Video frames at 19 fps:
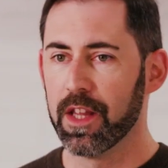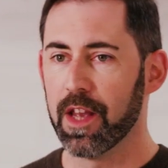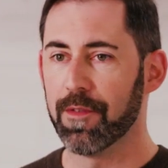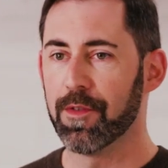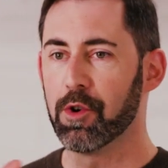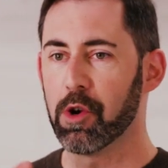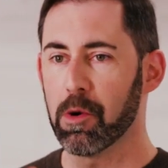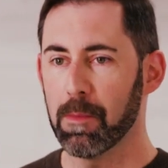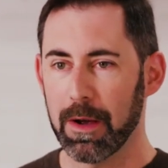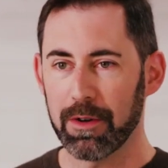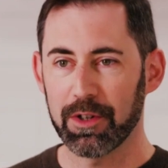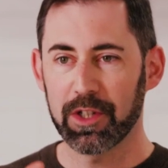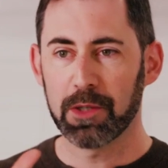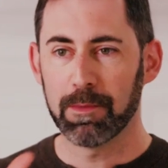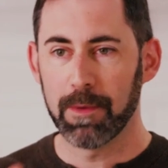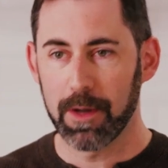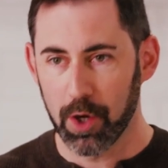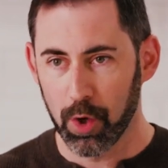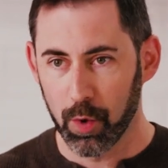If you're about to
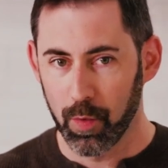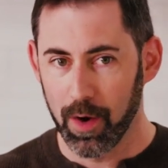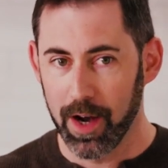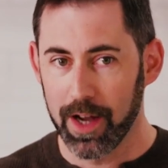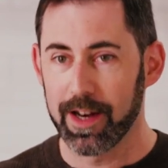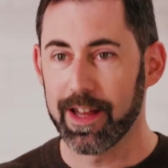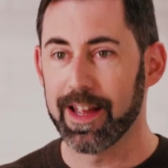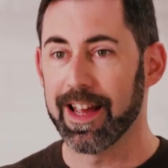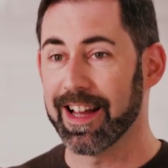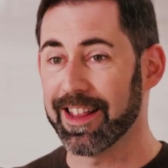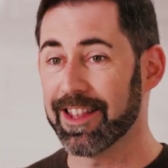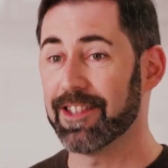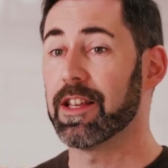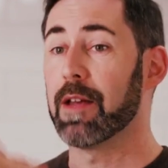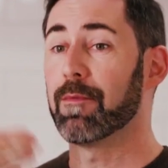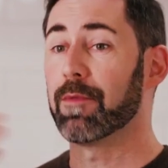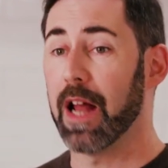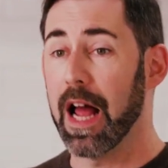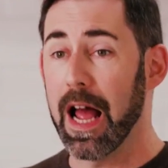spit your wine at the
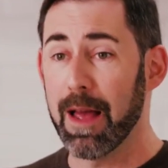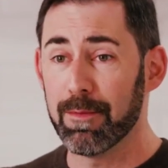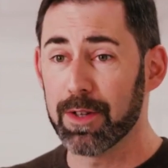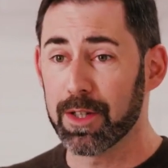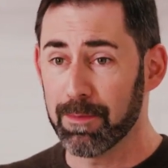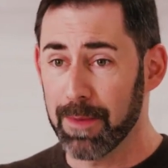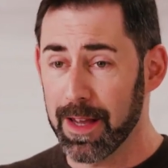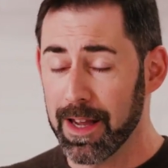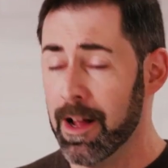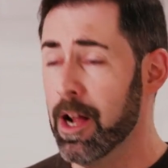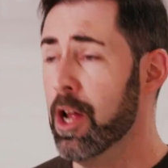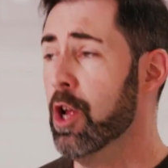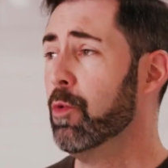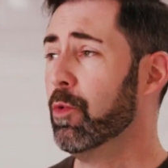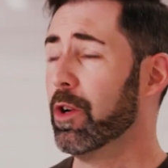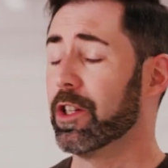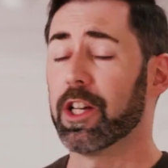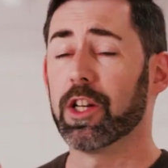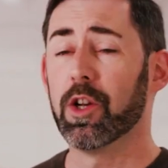same time as me,
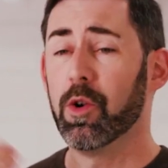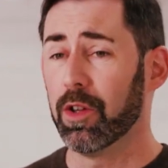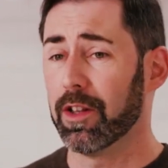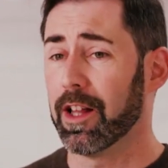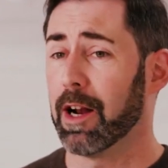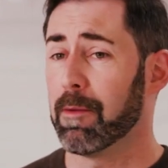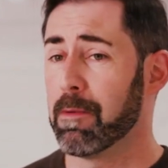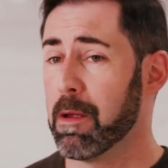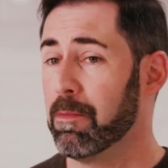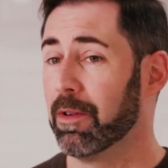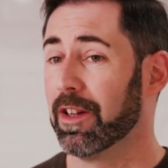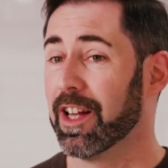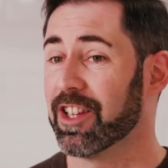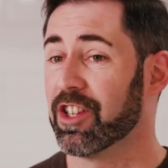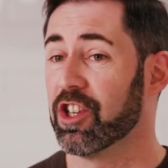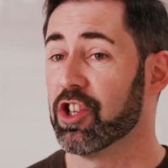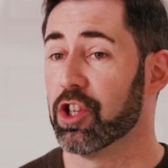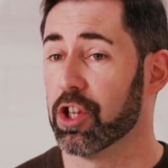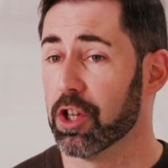which I know a lot of people
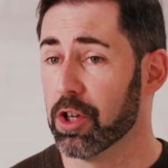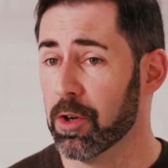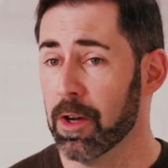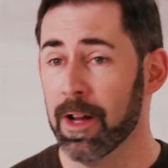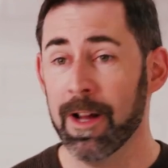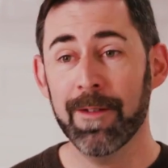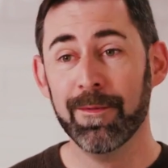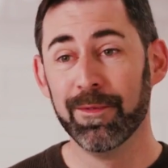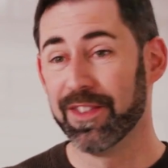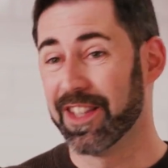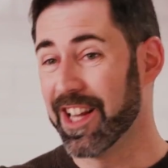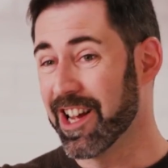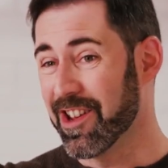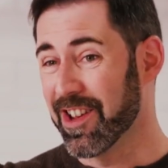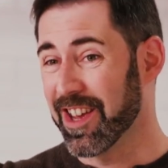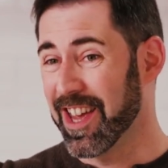like to do, now you